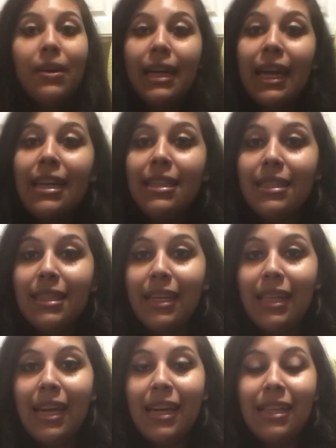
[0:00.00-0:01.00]
ahead and say
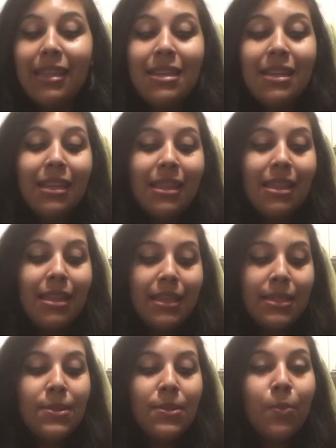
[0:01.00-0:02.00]
that
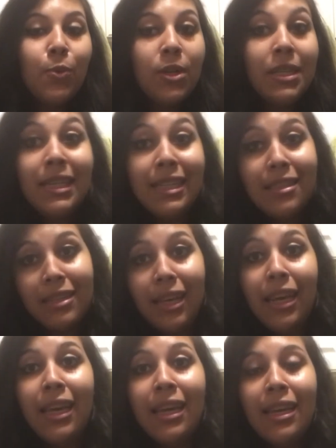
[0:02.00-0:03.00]
this is a pretty good
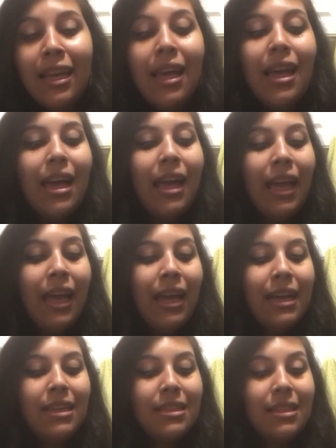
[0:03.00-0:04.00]
tea,
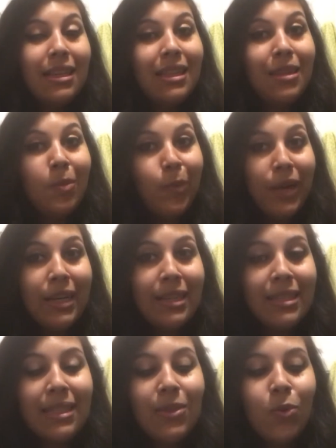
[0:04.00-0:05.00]
and the
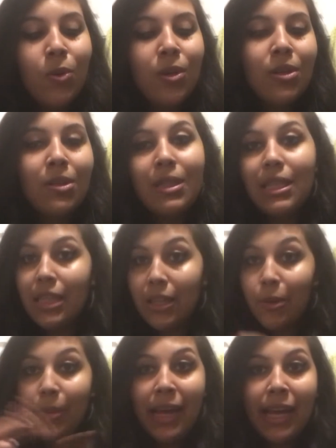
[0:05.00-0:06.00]
box or the
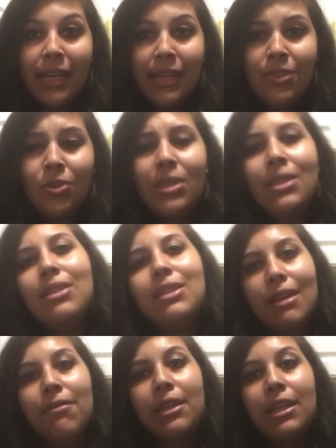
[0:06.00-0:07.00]
little package is
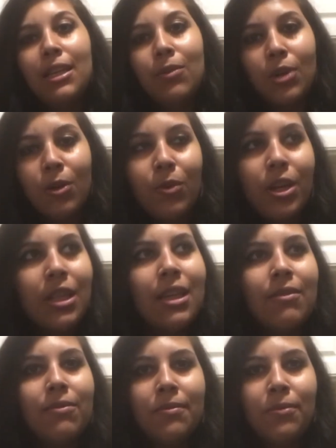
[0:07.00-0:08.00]
definitely well worth
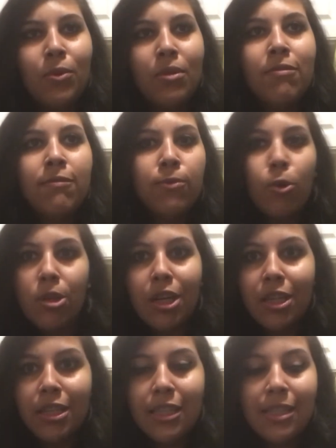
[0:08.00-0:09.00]
it for
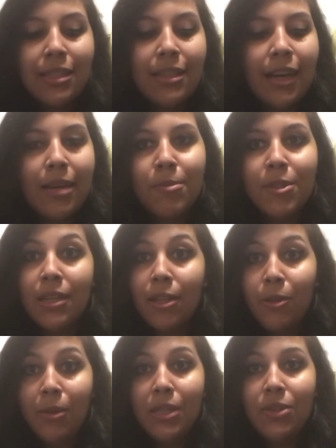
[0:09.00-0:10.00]
$4 tops,
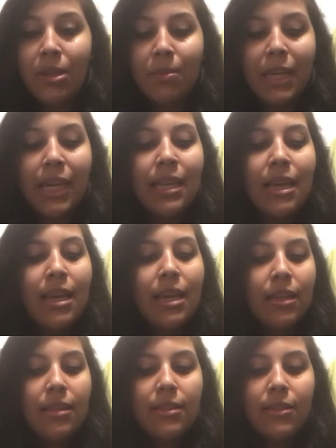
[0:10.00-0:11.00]
including shipping.
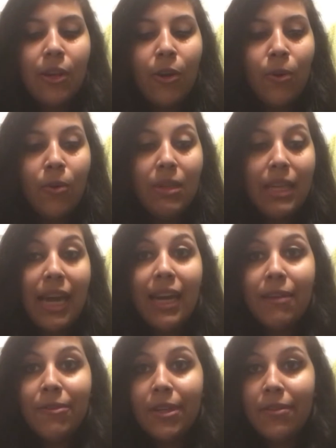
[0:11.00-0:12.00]
So
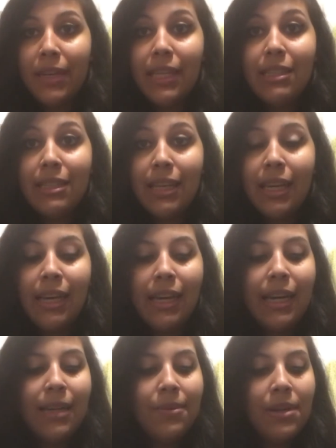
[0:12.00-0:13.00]
yeah, if you're a fan of tea,
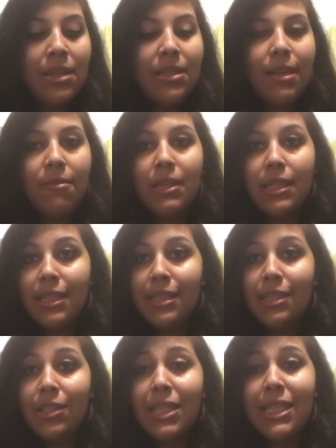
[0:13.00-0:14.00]
I would definitely
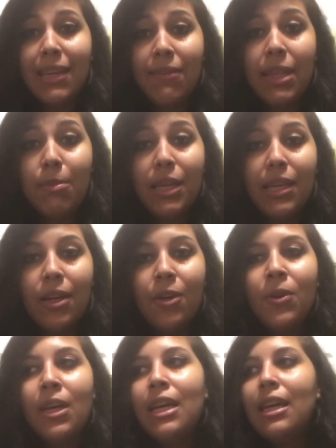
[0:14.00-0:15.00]
suggest giving them a
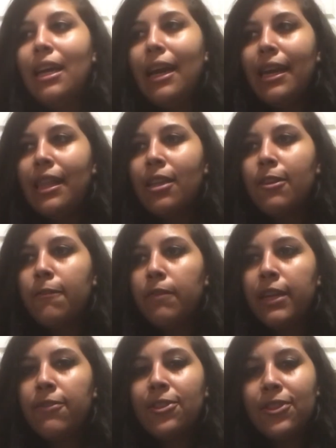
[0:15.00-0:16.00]
go. I think their
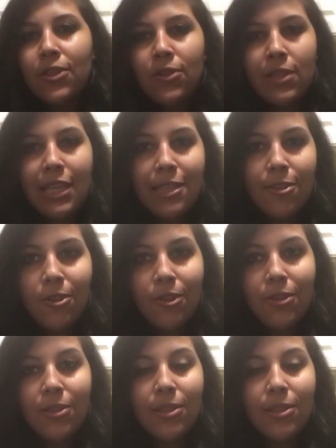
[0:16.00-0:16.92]
flavors are seasonal,